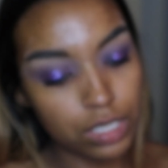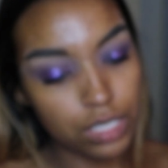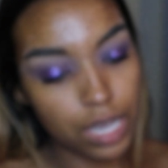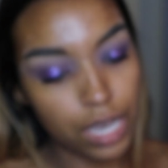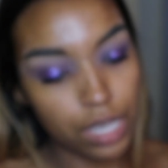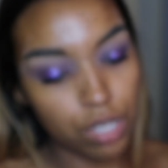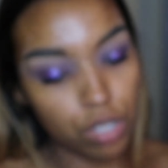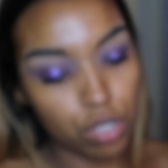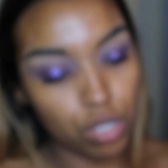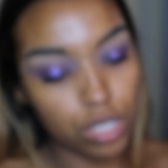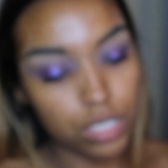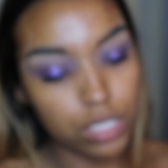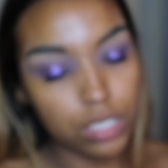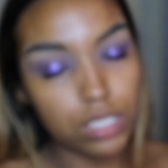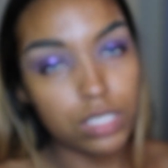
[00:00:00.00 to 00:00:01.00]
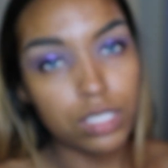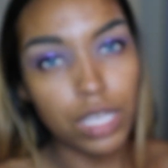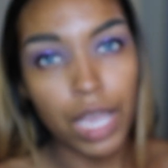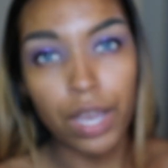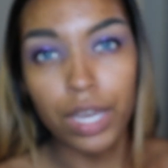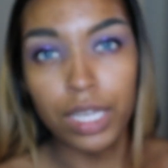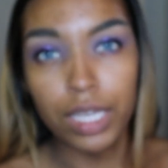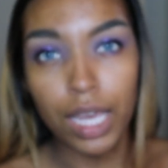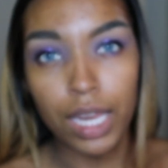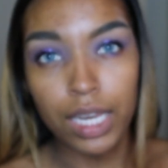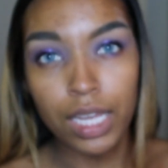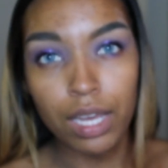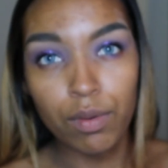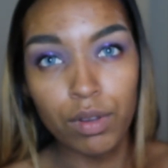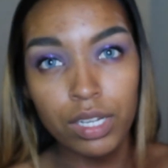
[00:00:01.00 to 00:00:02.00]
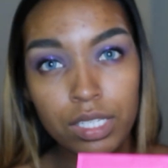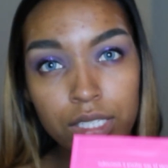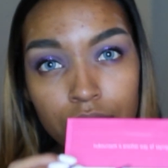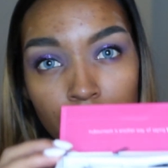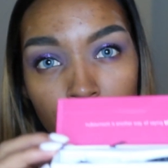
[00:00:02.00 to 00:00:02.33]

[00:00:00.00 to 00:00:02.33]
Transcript: the style Serengeti, I want to